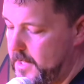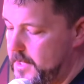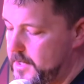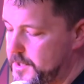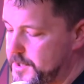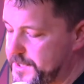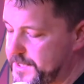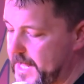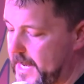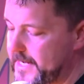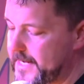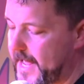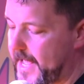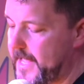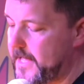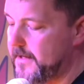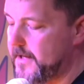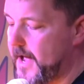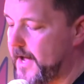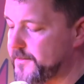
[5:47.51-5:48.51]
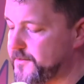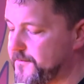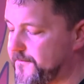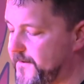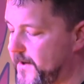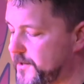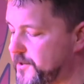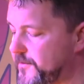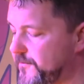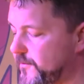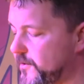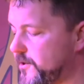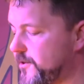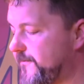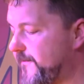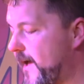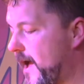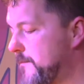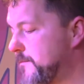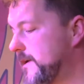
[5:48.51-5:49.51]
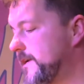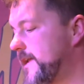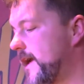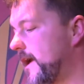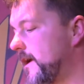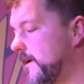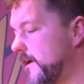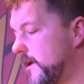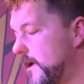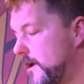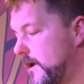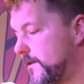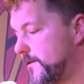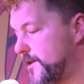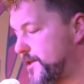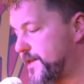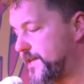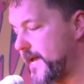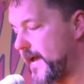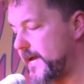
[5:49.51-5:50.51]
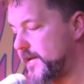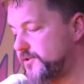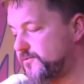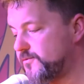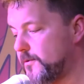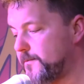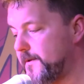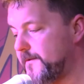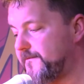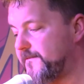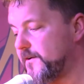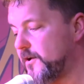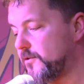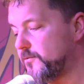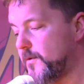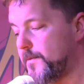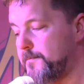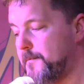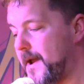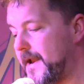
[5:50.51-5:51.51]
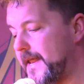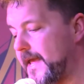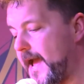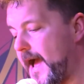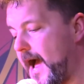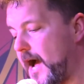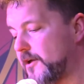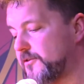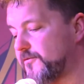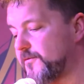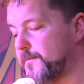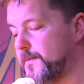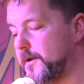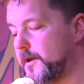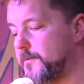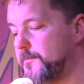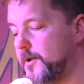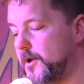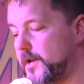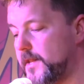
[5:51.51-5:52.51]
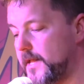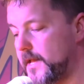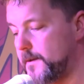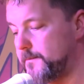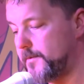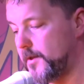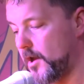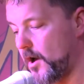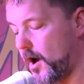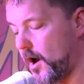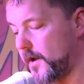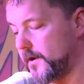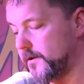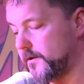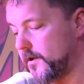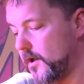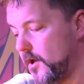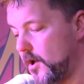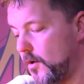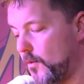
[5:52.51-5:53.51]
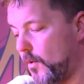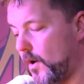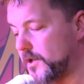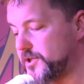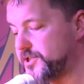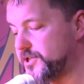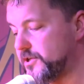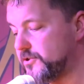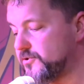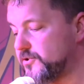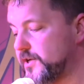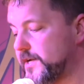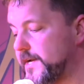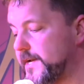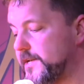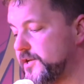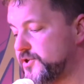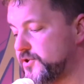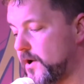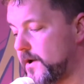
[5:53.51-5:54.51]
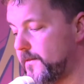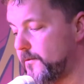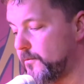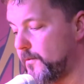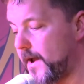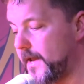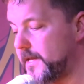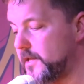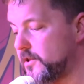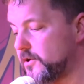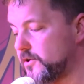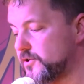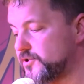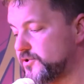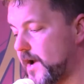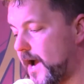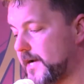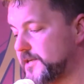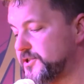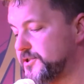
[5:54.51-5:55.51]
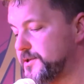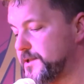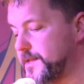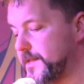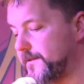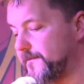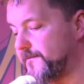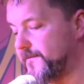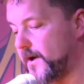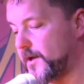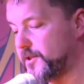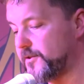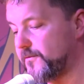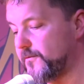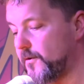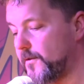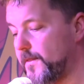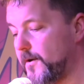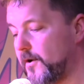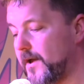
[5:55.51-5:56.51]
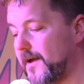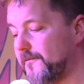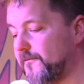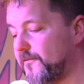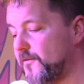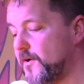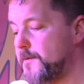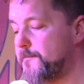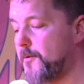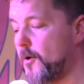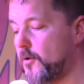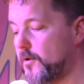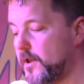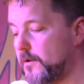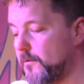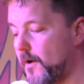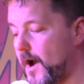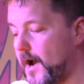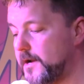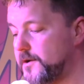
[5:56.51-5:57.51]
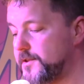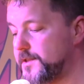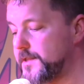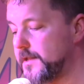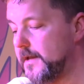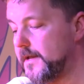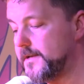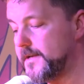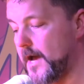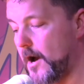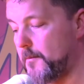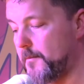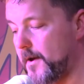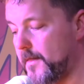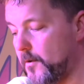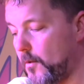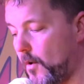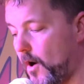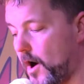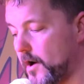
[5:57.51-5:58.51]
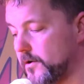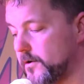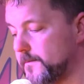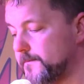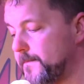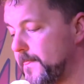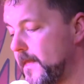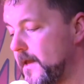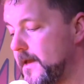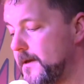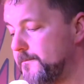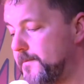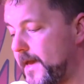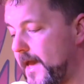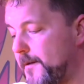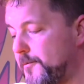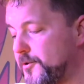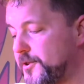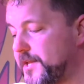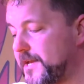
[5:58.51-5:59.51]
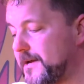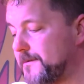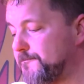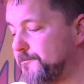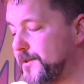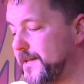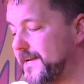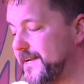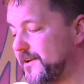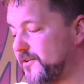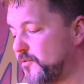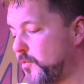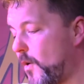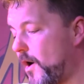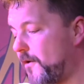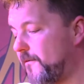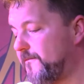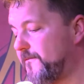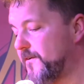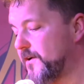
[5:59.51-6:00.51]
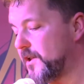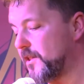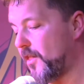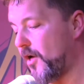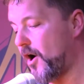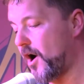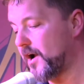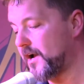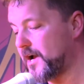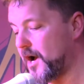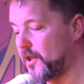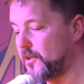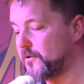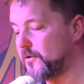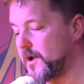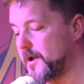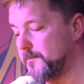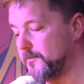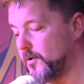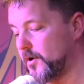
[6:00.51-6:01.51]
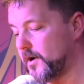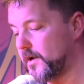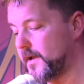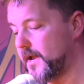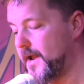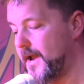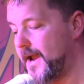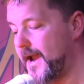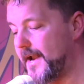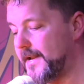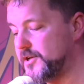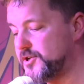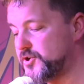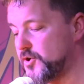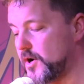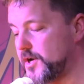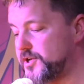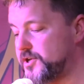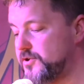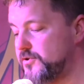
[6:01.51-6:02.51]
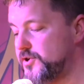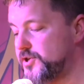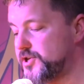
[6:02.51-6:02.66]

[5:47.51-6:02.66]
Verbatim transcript: Sunday at the festival is Family Day. The stage will be filled with many acts from the community and beyond. While children can enjoy the regular attractions at the festival, they'll get free pony rides down by the water, be able to complete a 12 foot long coloring book, and enjoy two